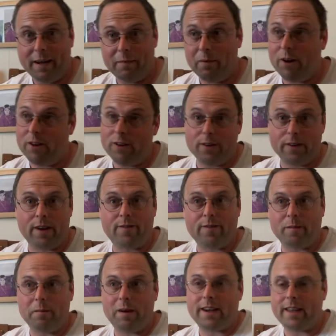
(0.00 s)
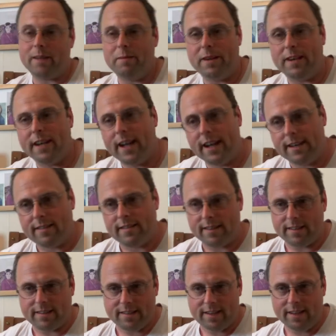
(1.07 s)
I bought a load off him back in the
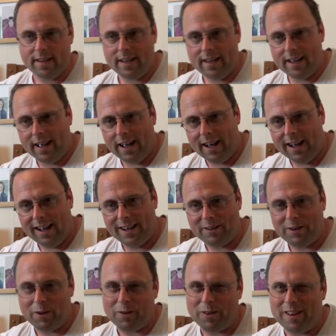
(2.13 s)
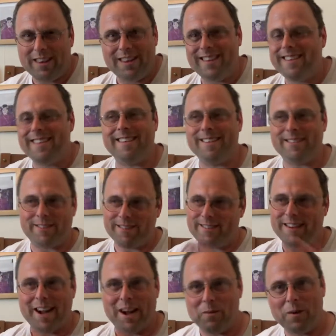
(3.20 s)
mid-90s. There's a
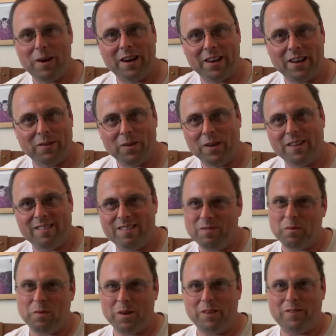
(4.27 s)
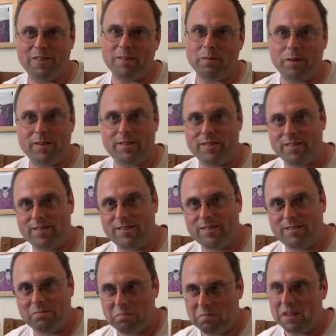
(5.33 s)
time when they weren't worth as much
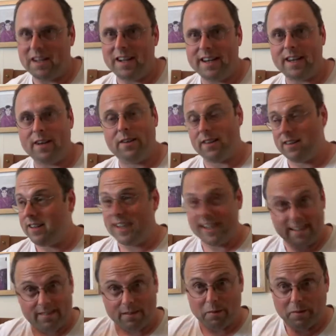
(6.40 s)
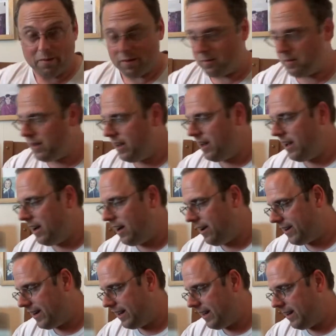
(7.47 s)
as they are now, or at least some of them,
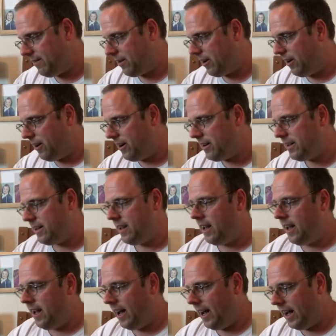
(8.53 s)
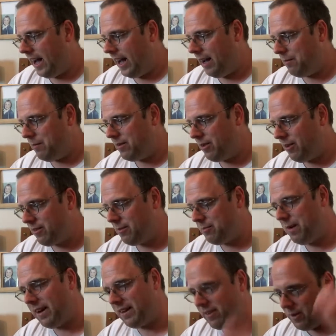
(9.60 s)
okay, that I've got. I sold some
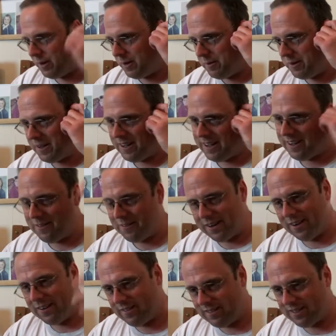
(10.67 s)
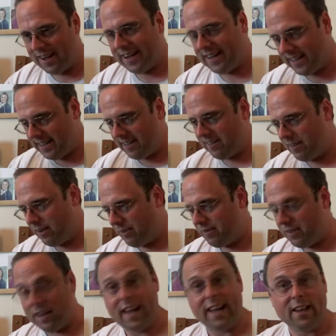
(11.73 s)
back to him. We got chatting and stuff.
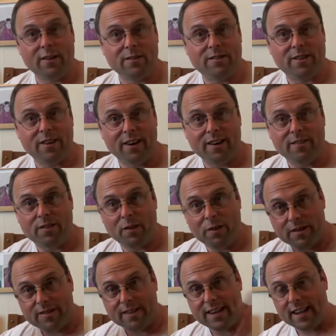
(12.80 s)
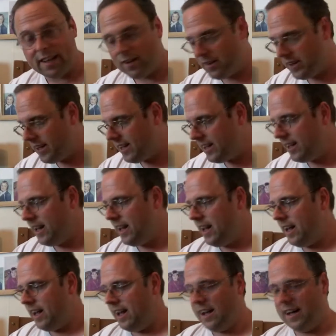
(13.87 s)
Like, hello, Scott, if you're watching, hello there.
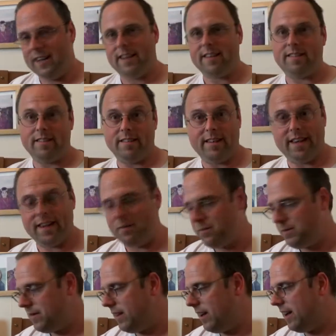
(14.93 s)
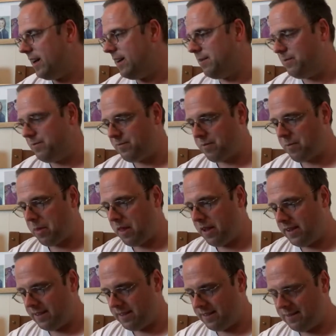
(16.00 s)
That's his name.
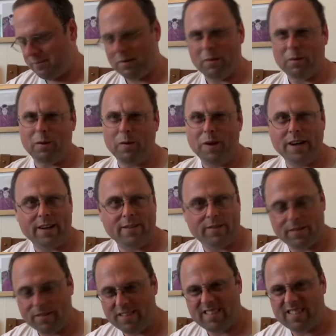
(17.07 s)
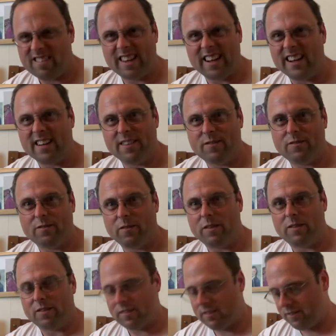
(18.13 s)
It'll be weird if I'm just saying it for
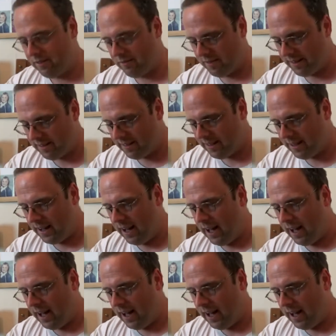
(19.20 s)
just no reason.